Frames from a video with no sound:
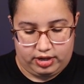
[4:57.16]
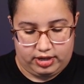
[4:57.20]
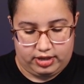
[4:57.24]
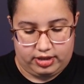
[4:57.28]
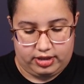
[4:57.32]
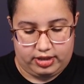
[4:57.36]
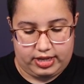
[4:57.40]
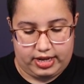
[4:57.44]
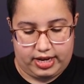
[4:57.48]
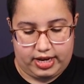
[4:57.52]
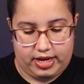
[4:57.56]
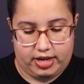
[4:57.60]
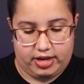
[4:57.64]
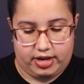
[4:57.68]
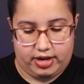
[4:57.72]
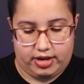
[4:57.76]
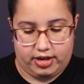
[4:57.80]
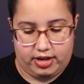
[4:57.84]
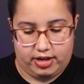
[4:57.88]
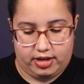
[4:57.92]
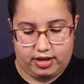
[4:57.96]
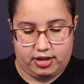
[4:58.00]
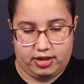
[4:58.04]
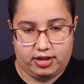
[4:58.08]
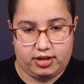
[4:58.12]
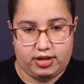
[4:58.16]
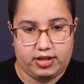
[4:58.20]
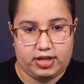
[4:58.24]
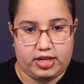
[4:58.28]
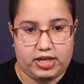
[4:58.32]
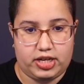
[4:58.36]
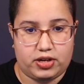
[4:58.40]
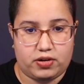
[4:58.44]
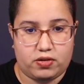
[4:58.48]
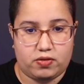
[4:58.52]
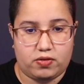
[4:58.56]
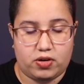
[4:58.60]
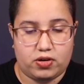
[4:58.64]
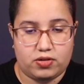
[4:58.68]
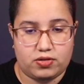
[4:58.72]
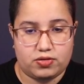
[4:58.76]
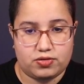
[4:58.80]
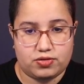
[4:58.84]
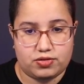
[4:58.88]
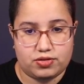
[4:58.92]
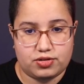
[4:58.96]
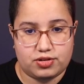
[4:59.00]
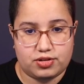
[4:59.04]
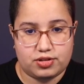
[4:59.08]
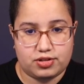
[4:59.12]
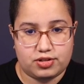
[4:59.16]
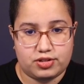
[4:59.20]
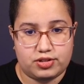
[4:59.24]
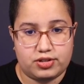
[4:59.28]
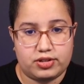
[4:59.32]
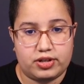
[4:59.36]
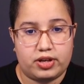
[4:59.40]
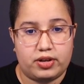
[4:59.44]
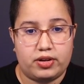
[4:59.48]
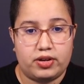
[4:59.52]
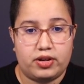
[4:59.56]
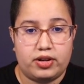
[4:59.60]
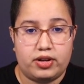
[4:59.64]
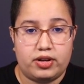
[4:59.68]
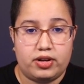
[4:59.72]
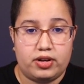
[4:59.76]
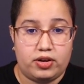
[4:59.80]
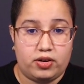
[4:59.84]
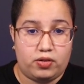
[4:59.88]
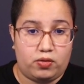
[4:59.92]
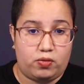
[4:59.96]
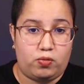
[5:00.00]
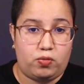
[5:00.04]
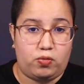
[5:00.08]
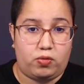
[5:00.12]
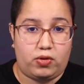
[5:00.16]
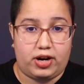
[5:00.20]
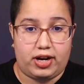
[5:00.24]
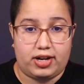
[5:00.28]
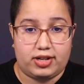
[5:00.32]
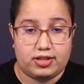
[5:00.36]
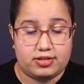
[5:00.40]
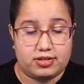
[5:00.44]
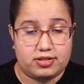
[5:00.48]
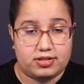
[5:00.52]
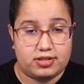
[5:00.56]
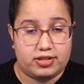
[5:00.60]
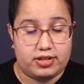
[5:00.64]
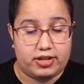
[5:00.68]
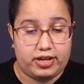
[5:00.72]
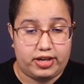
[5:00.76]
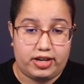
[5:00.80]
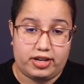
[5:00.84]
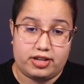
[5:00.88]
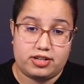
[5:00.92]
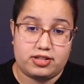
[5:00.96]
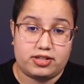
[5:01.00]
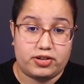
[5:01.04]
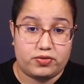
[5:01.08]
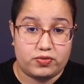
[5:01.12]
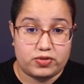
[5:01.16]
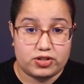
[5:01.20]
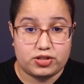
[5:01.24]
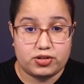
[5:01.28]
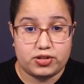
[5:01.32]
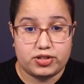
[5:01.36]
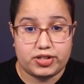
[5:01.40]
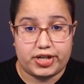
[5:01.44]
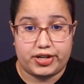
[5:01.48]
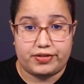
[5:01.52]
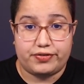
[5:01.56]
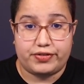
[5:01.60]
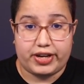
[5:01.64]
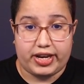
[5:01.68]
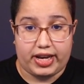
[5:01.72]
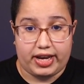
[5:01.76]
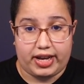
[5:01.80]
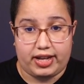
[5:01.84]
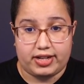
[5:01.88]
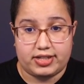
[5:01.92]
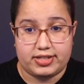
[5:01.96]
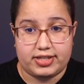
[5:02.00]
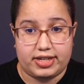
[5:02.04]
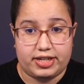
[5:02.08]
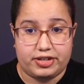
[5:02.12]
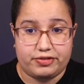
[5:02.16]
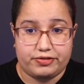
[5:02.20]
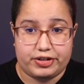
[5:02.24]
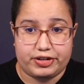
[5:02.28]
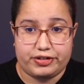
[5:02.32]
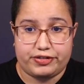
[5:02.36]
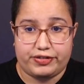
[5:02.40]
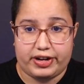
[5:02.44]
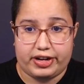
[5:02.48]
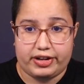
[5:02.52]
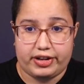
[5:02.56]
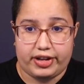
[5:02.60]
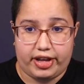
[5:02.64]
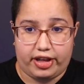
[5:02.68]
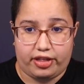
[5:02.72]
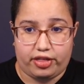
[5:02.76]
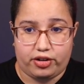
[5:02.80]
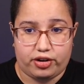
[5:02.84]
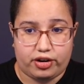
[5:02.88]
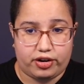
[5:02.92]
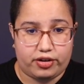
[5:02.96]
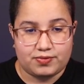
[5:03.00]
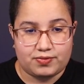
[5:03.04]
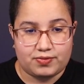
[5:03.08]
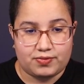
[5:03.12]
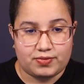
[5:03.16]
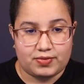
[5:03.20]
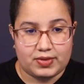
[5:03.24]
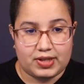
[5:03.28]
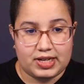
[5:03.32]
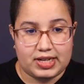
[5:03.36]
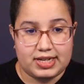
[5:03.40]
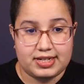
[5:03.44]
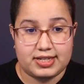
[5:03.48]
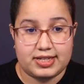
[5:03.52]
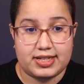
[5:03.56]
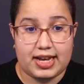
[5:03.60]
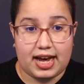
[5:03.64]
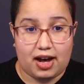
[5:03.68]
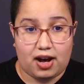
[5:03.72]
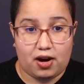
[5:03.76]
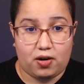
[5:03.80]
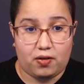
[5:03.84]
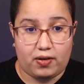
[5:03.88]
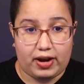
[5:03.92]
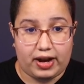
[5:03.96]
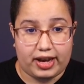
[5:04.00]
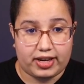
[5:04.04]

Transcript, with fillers: data equals what is the result of get unverified header. Now I